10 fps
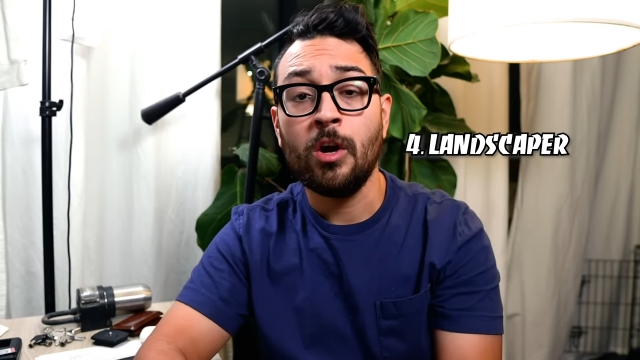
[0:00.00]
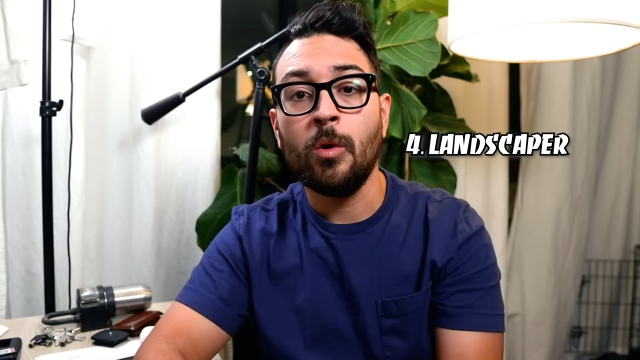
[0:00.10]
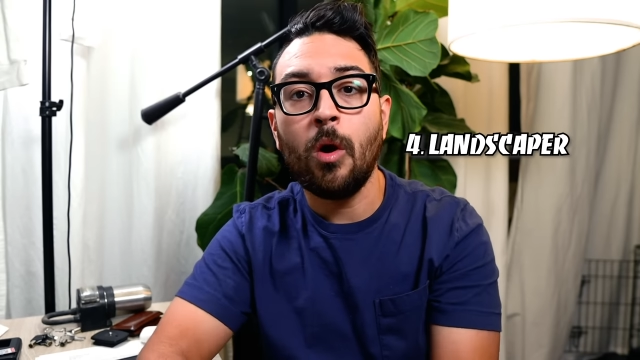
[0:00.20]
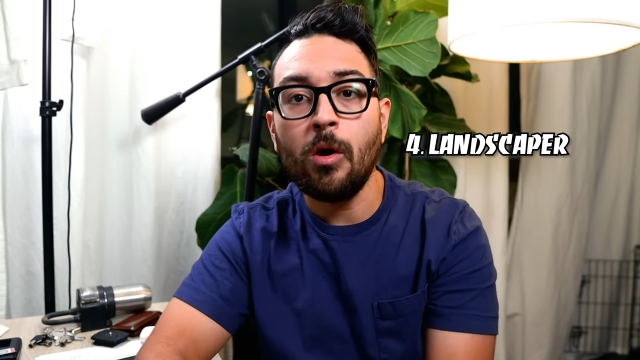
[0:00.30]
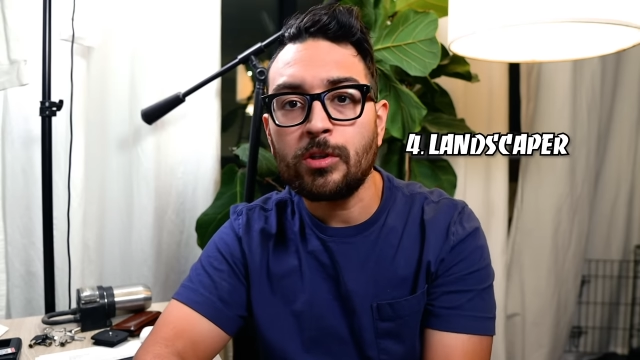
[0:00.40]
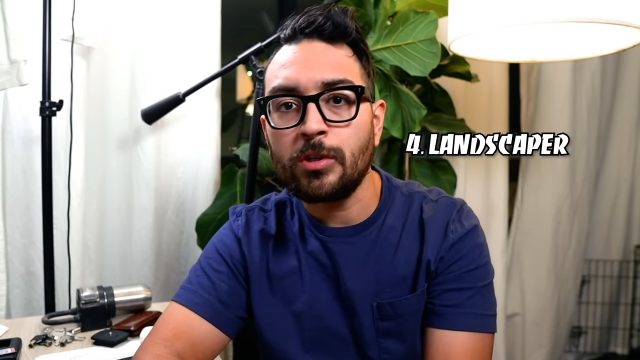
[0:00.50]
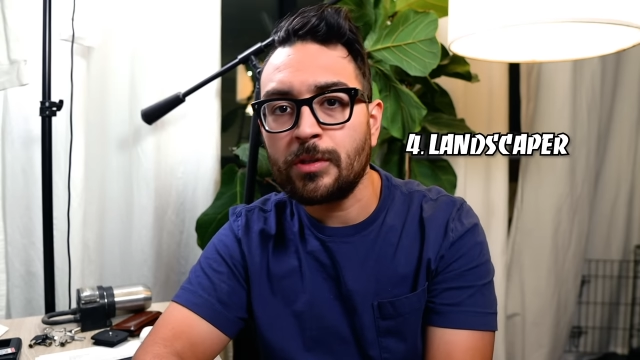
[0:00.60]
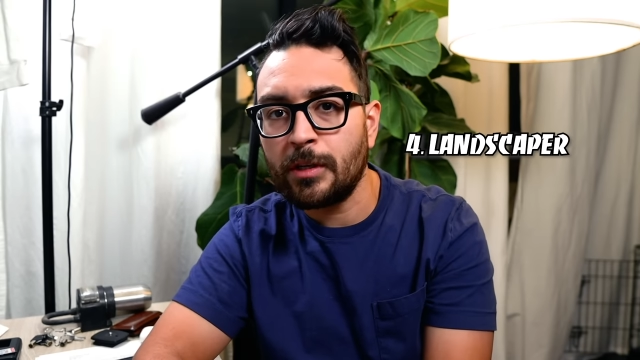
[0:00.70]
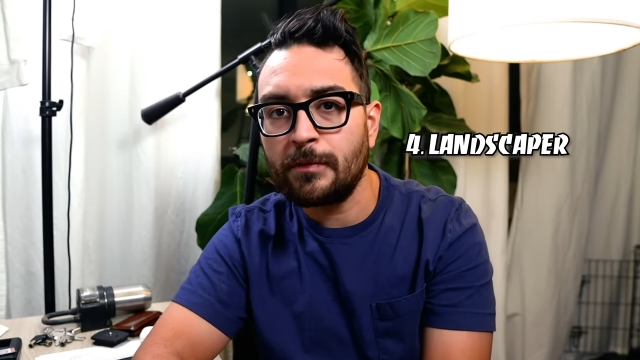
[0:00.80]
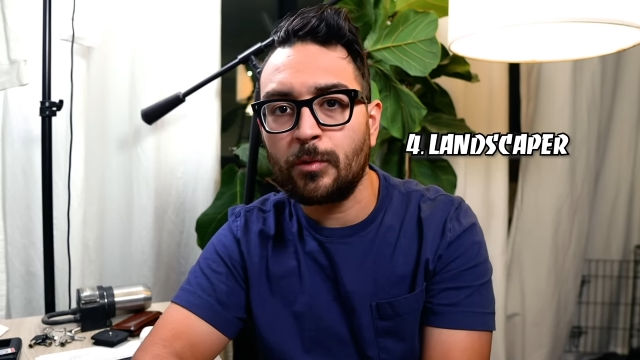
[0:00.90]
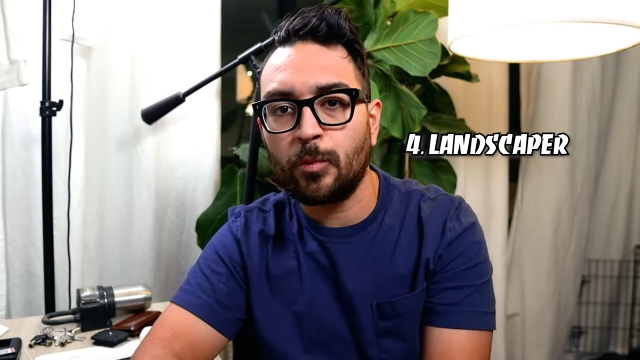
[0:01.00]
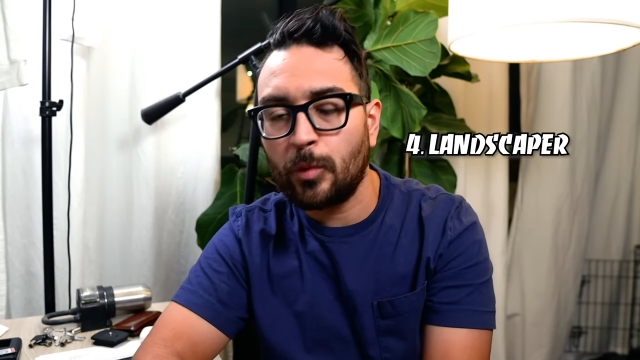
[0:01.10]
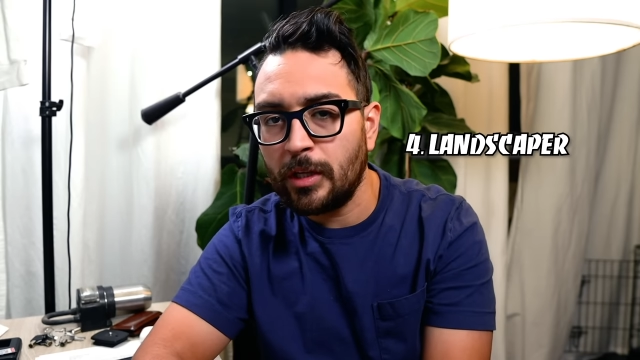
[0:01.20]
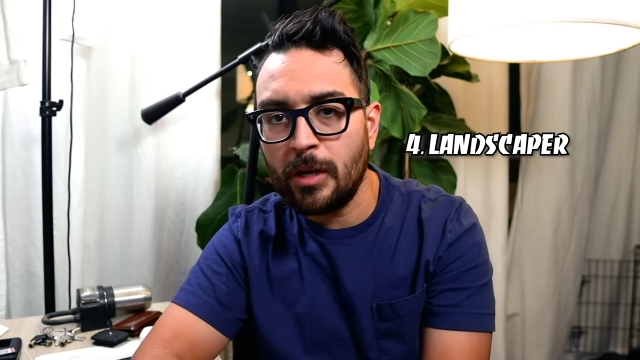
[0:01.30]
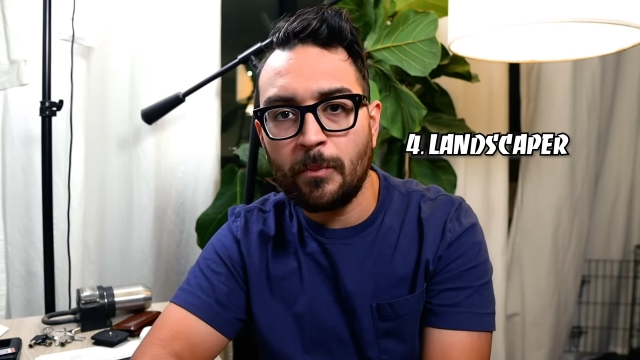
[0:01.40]
who also serves a
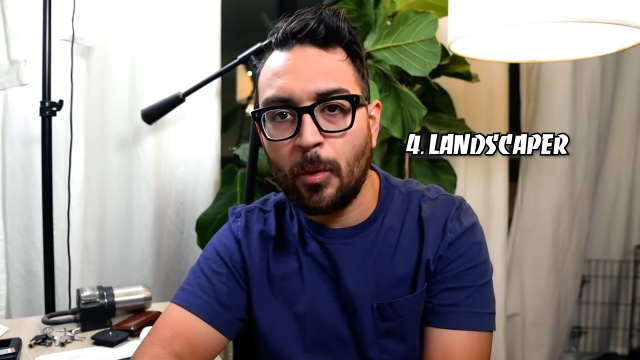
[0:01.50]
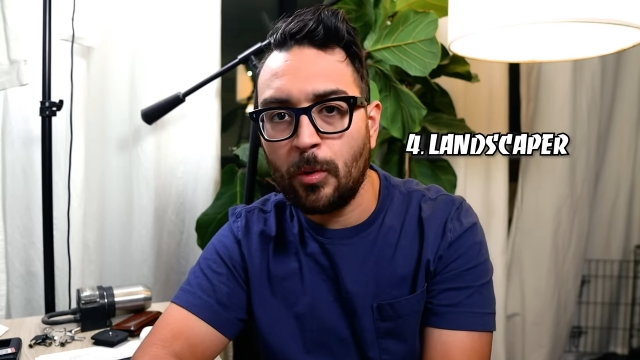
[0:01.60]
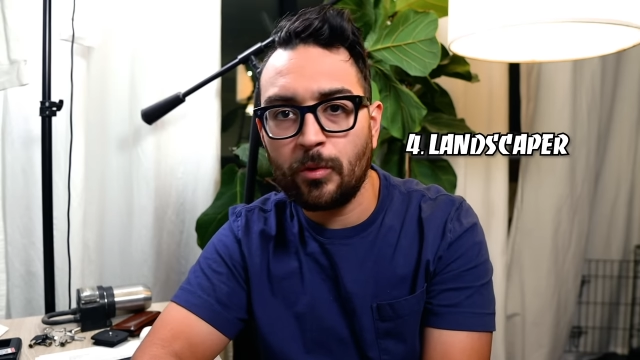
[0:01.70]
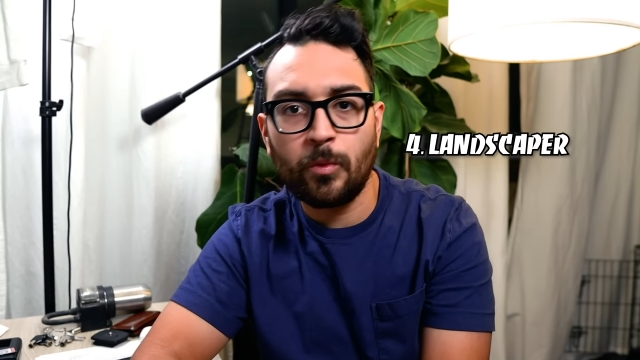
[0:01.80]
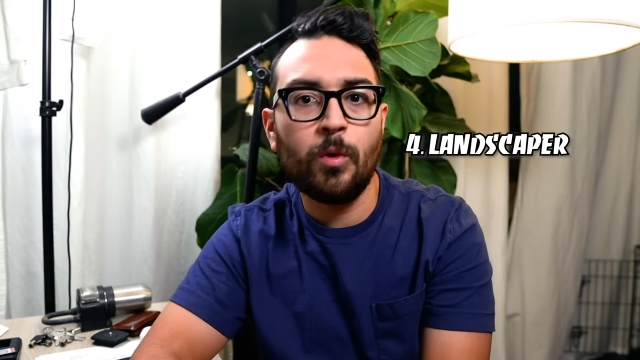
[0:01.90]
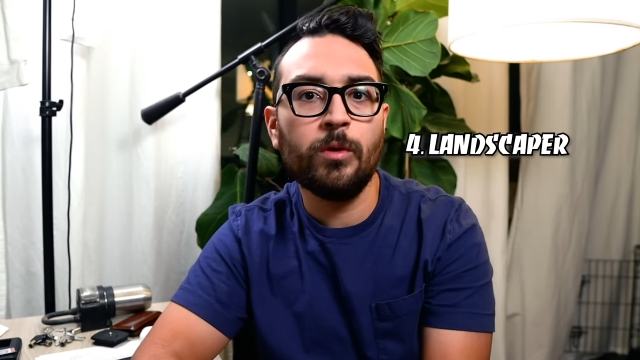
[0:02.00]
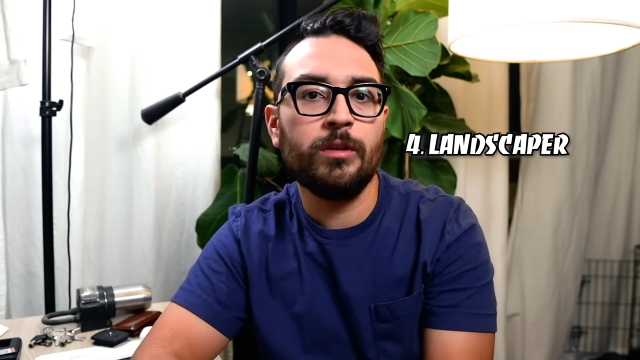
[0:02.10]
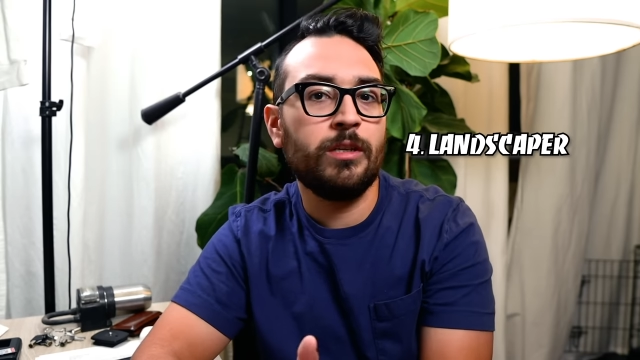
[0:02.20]
really important role in